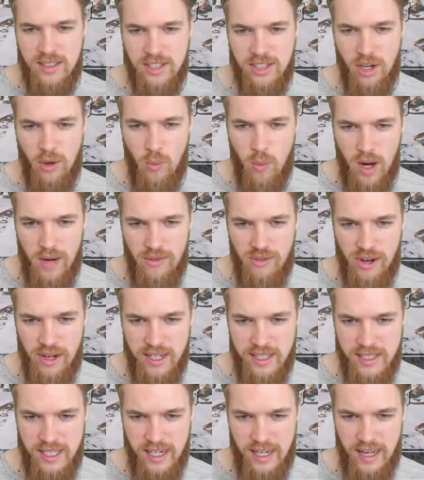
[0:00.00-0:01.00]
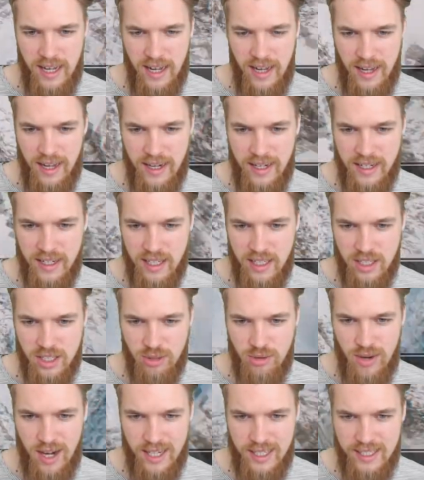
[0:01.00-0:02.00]
So Whiterun is here, and
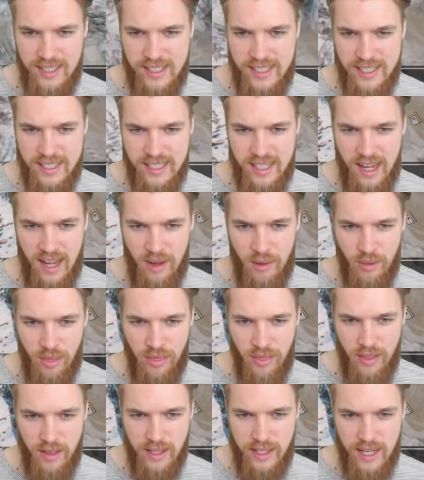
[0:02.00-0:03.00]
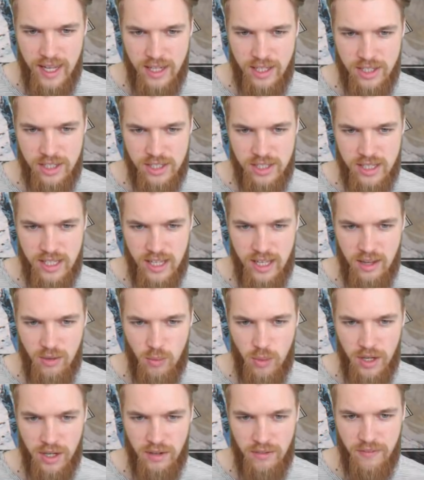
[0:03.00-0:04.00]
directly south, yeah, just here,
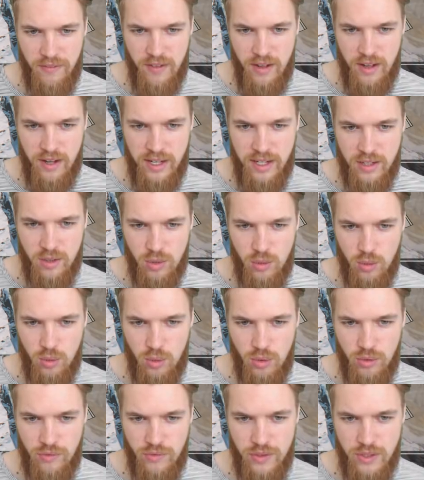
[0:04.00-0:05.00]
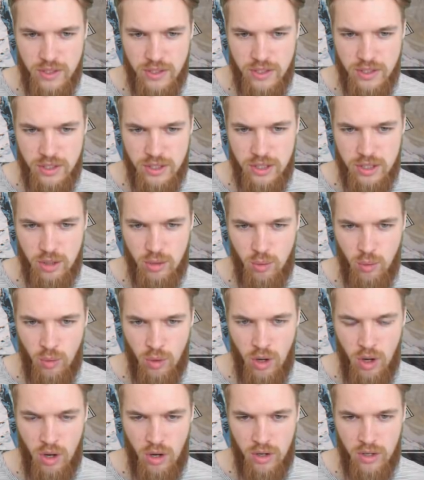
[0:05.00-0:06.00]
we're going to find Orphan's
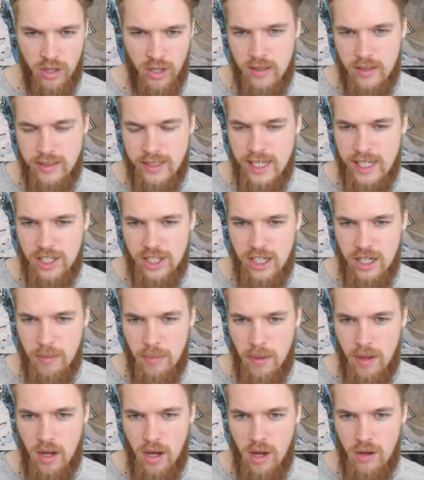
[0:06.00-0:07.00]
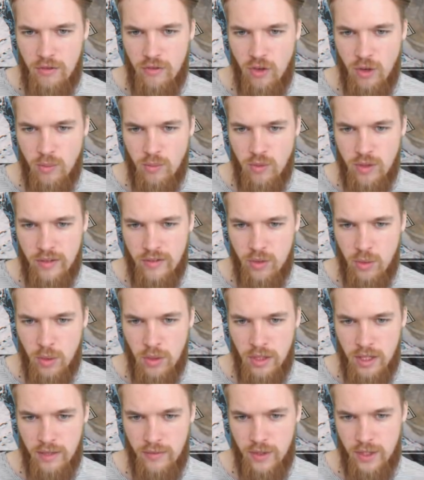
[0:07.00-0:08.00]
Rock. There's actually a path from
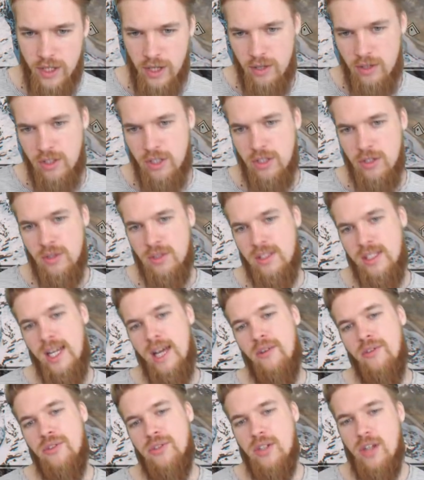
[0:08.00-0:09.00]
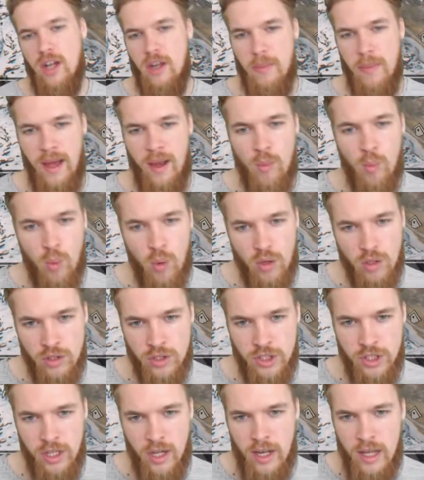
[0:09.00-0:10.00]
Riverwood if you go to South Skybound
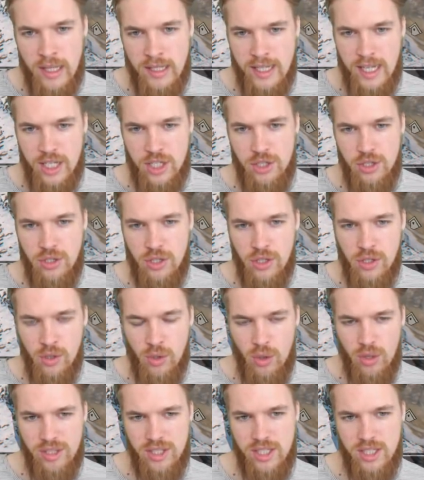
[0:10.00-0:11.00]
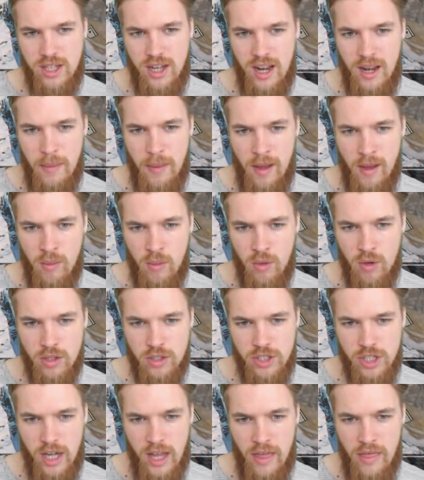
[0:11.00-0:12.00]
Watch. It takes you to North Skybound
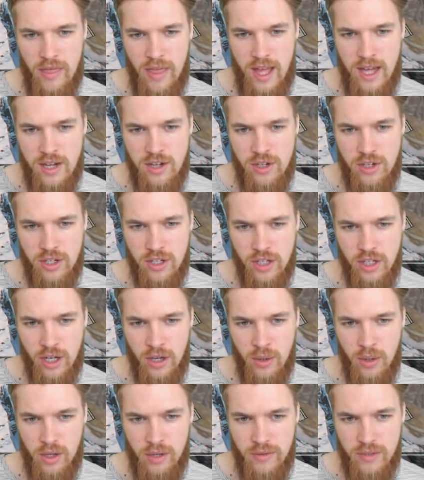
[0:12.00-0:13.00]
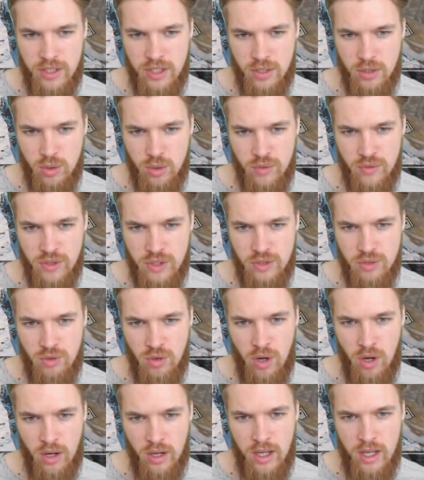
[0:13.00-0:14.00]
Watch, and then you can go over to Orphan's
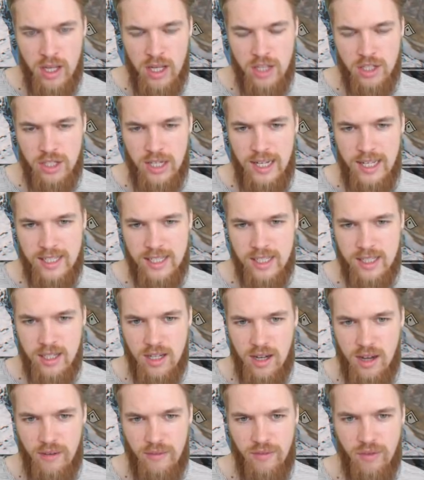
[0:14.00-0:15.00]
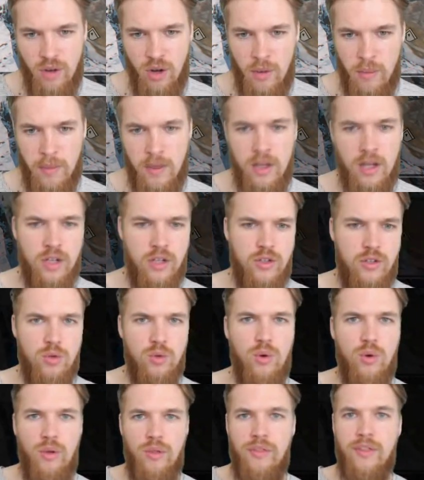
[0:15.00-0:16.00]
Rock. So let's start from
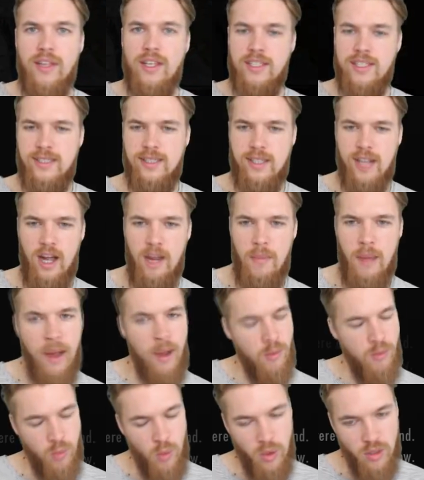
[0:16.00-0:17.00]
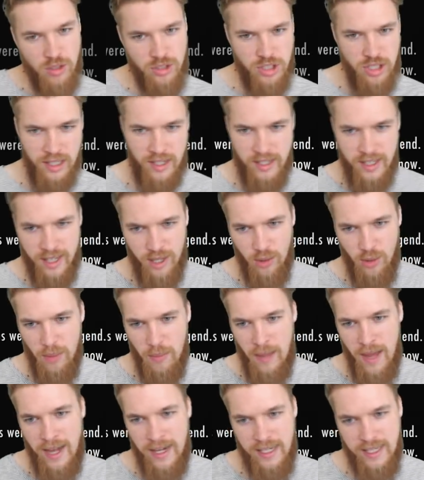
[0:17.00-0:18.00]
North Skybound Watch and kill the
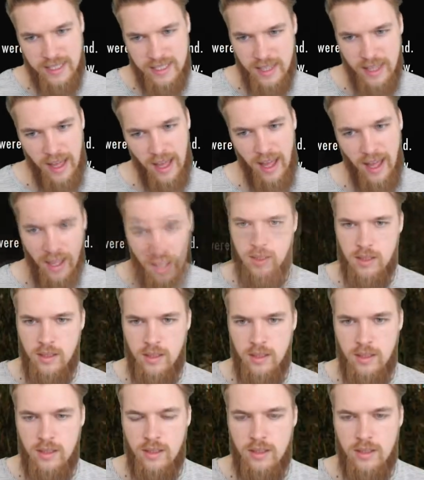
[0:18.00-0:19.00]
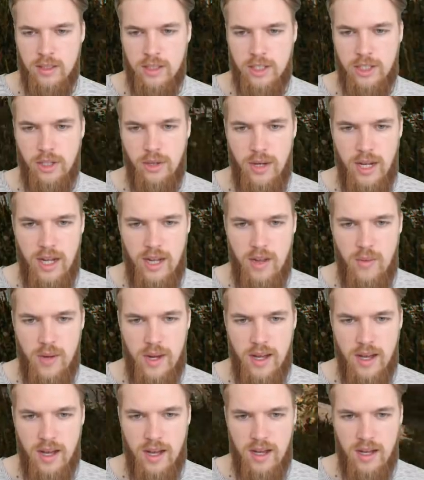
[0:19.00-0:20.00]
bandits there. So here
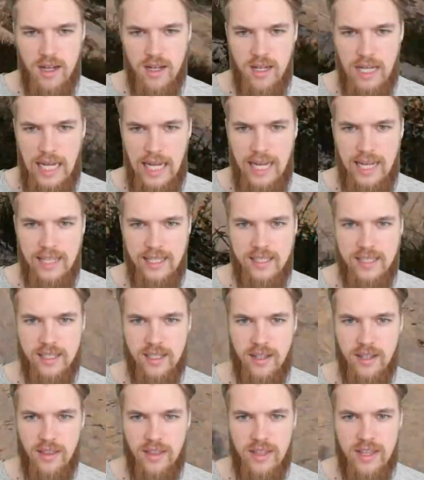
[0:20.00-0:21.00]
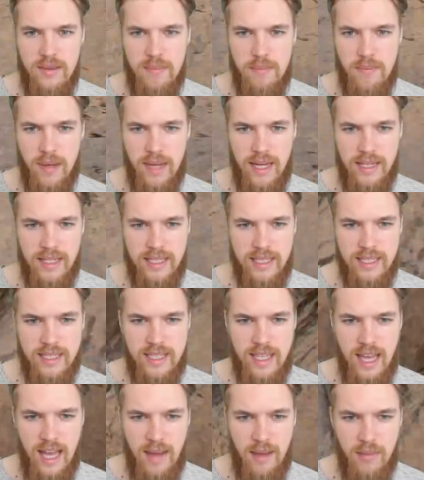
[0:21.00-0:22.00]
we are at the bandits
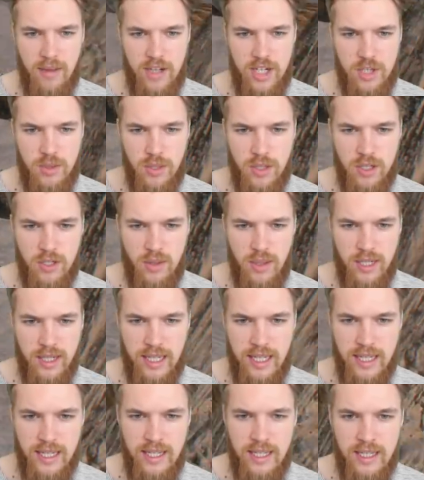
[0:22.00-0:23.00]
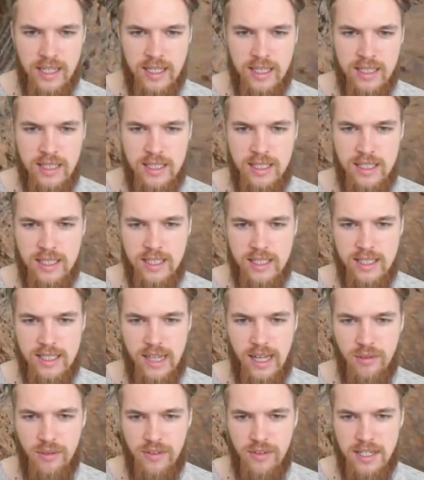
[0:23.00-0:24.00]
camp. I just want to quickly
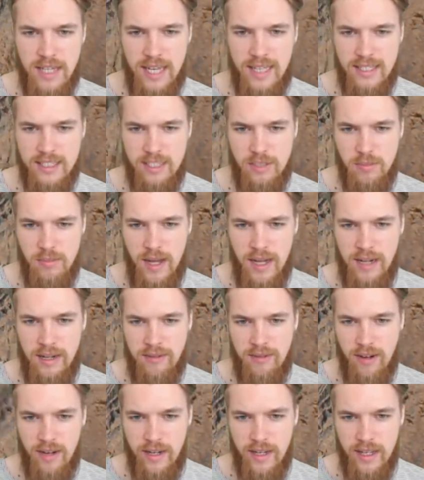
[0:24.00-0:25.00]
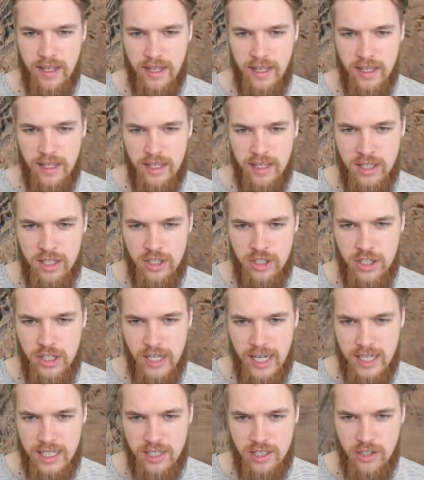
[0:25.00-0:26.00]
stealth attack this bandit right here. She
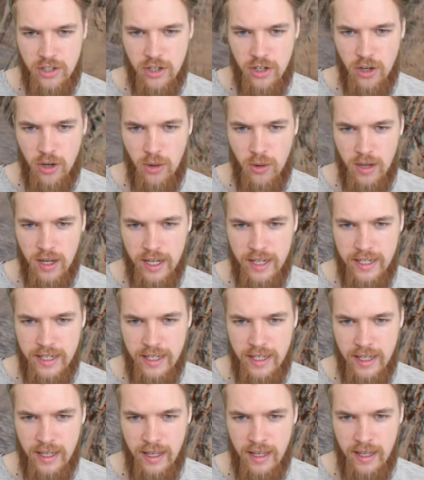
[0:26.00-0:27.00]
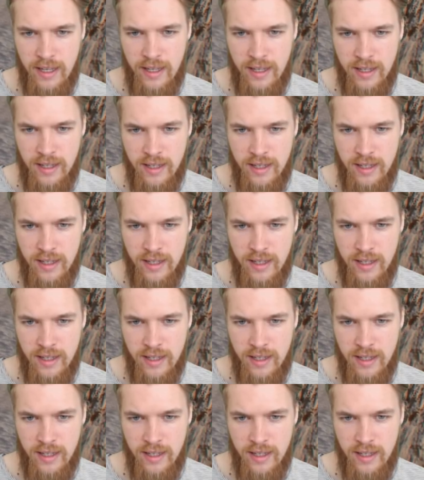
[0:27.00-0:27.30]
has no idea.